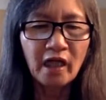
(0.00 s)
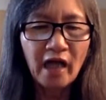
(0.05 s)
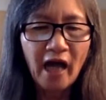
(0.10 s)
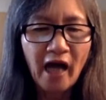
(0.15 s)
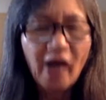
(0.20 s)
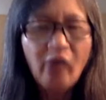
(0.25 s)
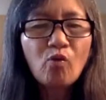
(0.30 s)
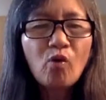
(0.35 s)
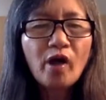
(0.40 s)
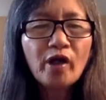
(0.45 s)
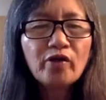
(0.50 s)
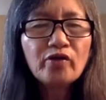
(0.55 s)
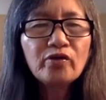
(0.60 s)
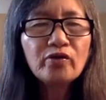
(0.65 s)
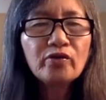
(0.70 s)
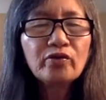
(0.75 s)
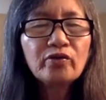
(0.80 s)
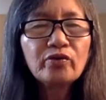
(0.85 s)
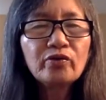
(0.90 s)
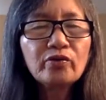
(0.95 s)
I want
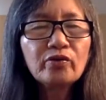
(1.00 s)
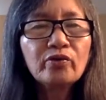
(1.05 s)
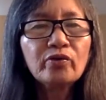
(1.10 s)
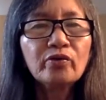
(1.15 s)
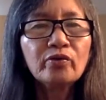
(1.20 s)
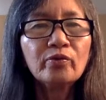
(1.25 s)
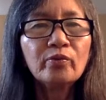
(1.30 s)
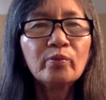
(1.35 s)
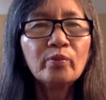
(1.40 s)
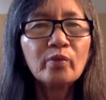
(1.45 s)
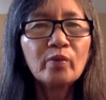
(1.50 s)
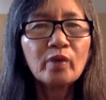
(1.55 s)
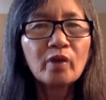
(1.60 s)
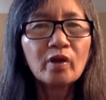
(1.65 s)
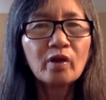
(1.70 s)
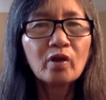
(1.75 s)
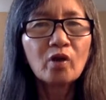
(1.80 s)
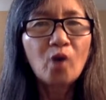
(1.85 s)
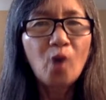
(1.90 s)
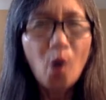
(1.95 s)
you to
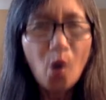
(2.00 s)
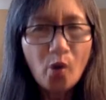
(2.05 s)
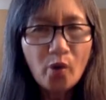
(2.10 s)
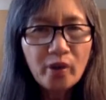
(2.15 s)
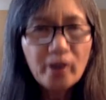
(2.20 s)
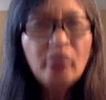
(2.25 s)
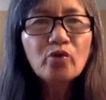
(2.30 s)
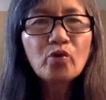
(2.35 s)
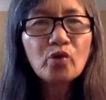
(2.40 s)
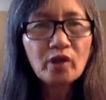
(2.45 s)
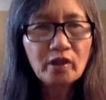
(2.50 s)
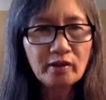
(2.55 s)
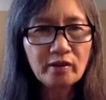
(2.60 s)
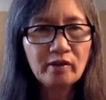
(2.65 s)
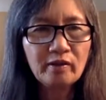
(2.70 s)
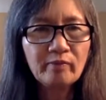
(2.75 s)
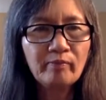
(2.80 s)
go inward